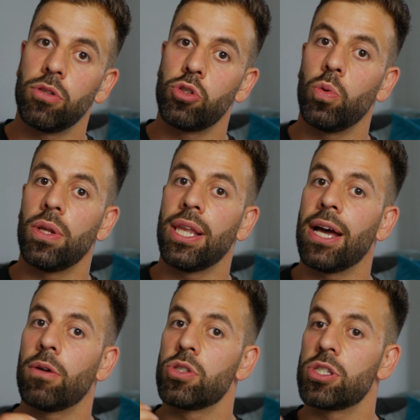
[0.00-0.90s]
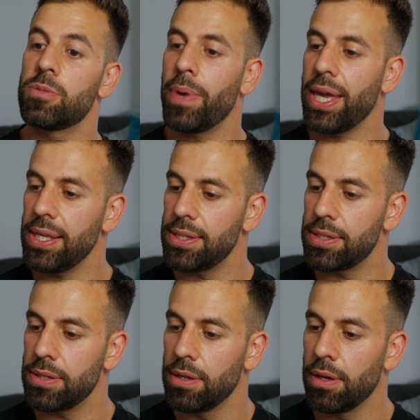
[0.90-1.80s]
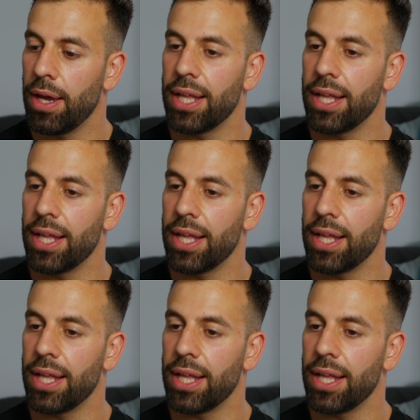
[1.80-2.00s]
to allow space